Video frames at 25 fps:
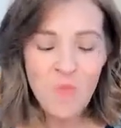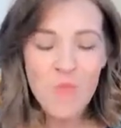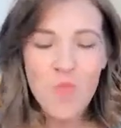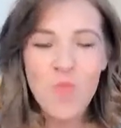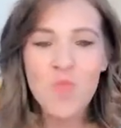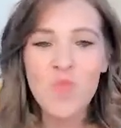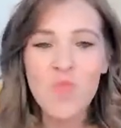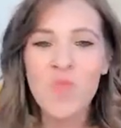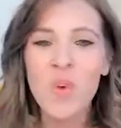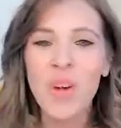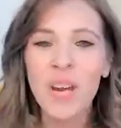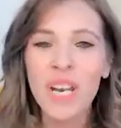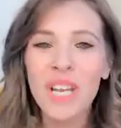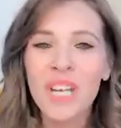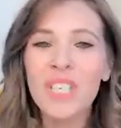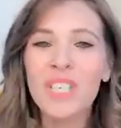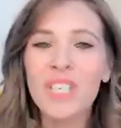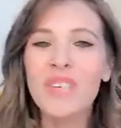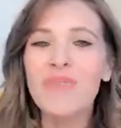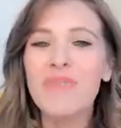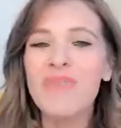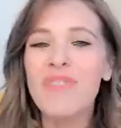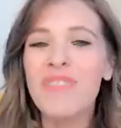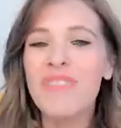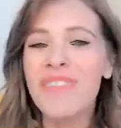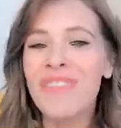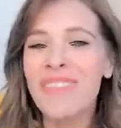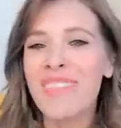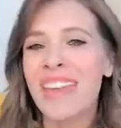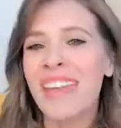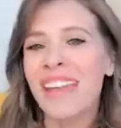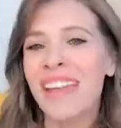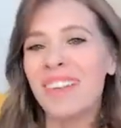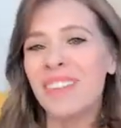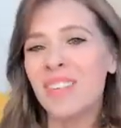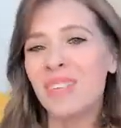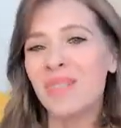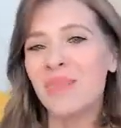But what did you
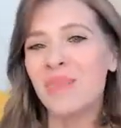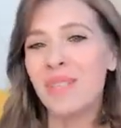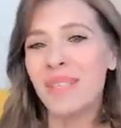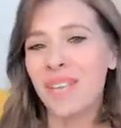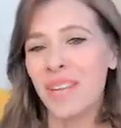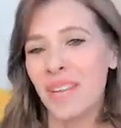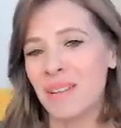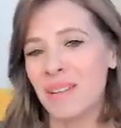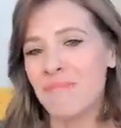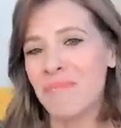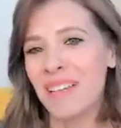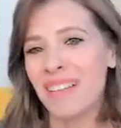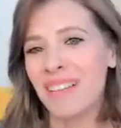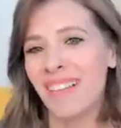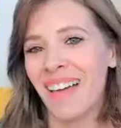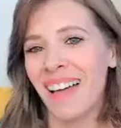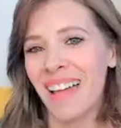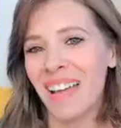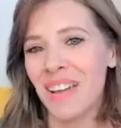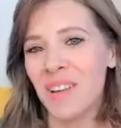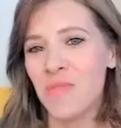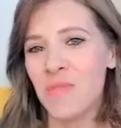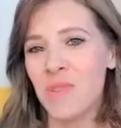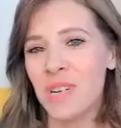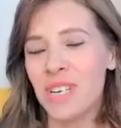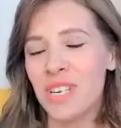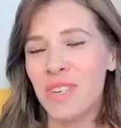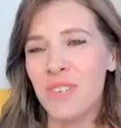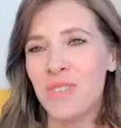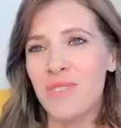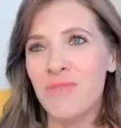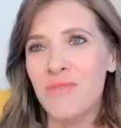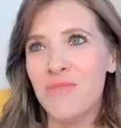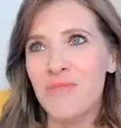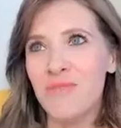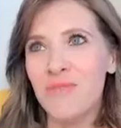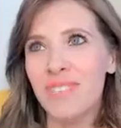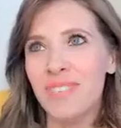think this was going to be like when
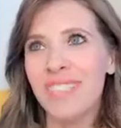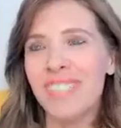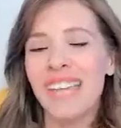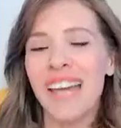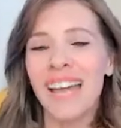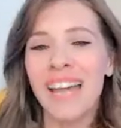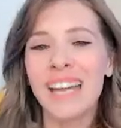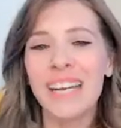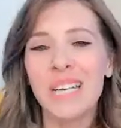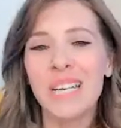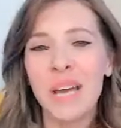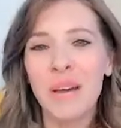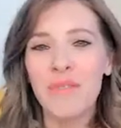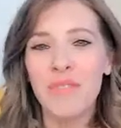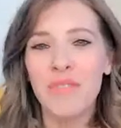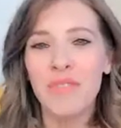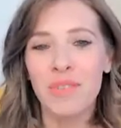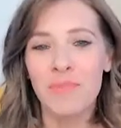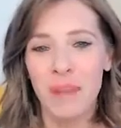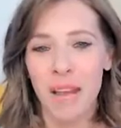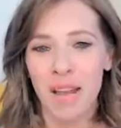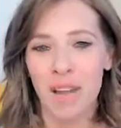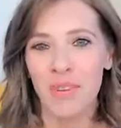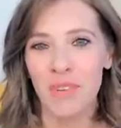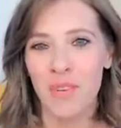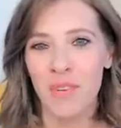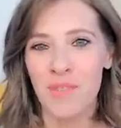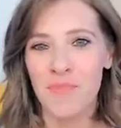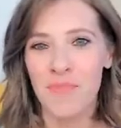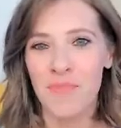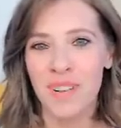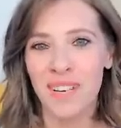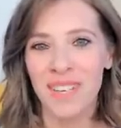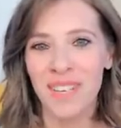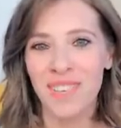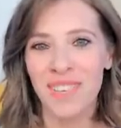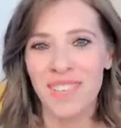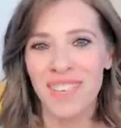you signed up for my group
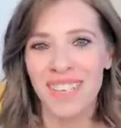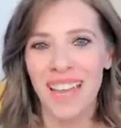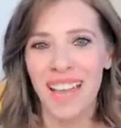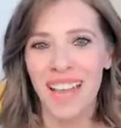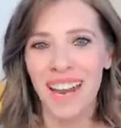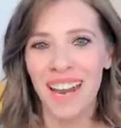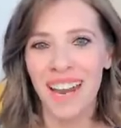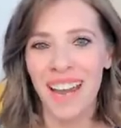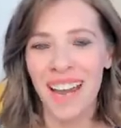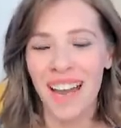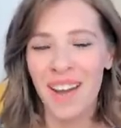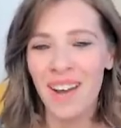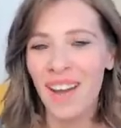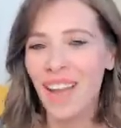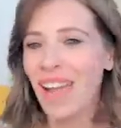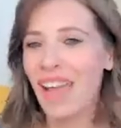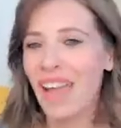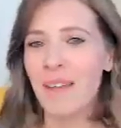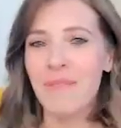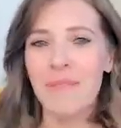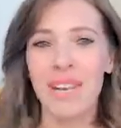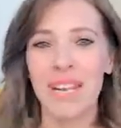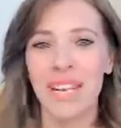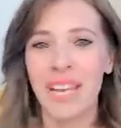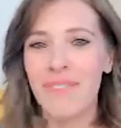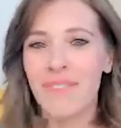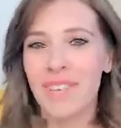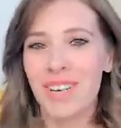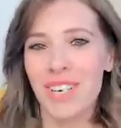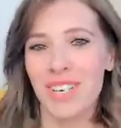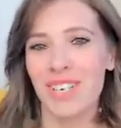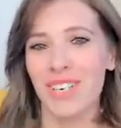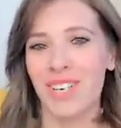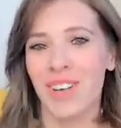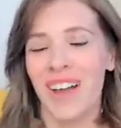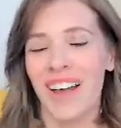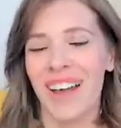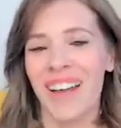and you said, "Okay, I'm going to give it a
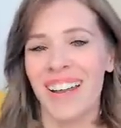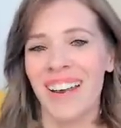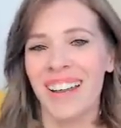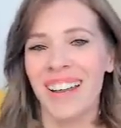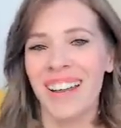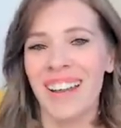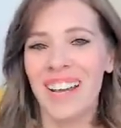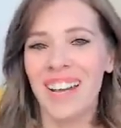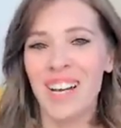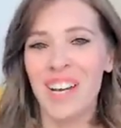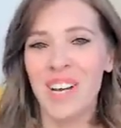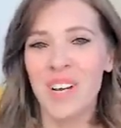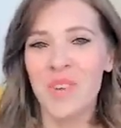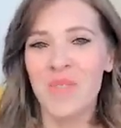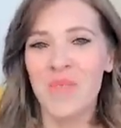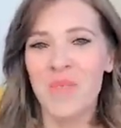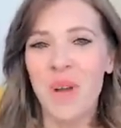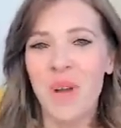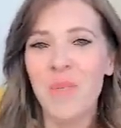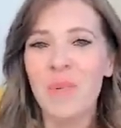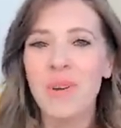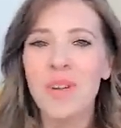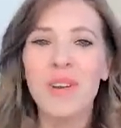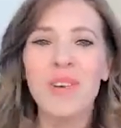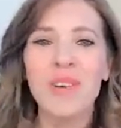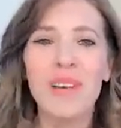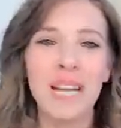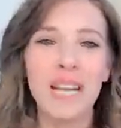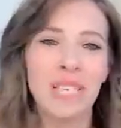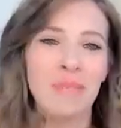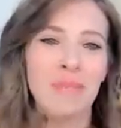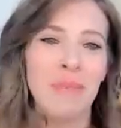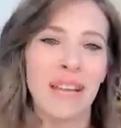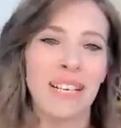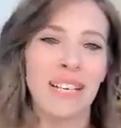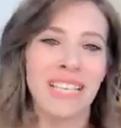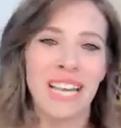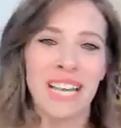shot"? What were your
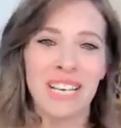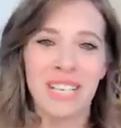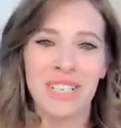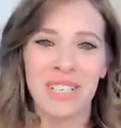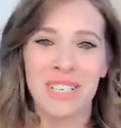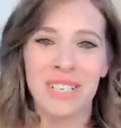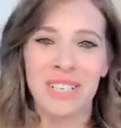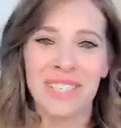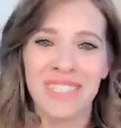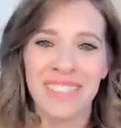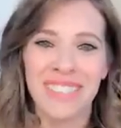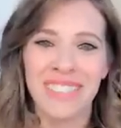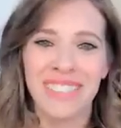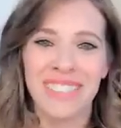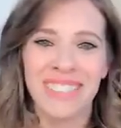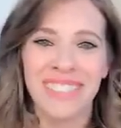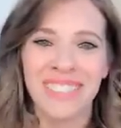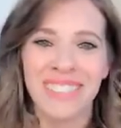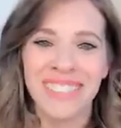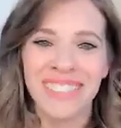expectations?